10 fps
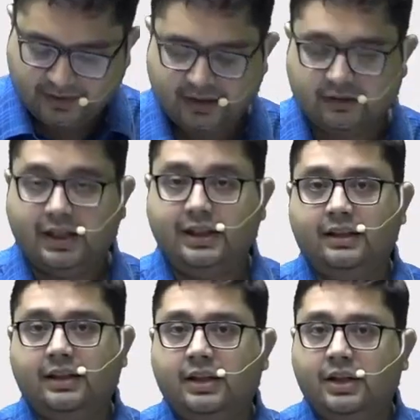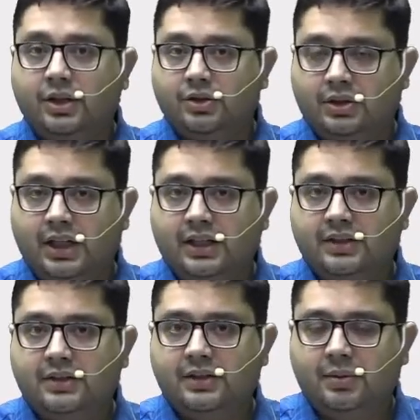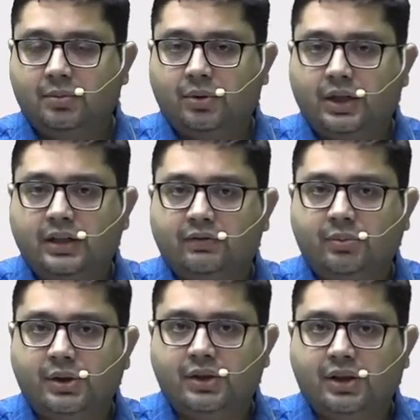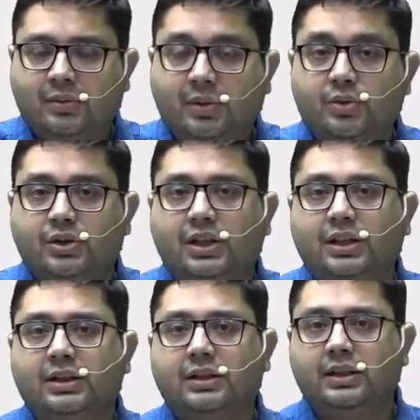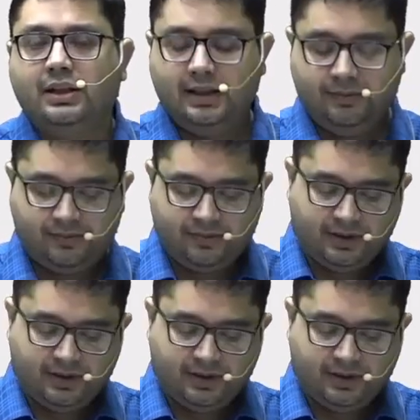Right? So that is important information about the lymph.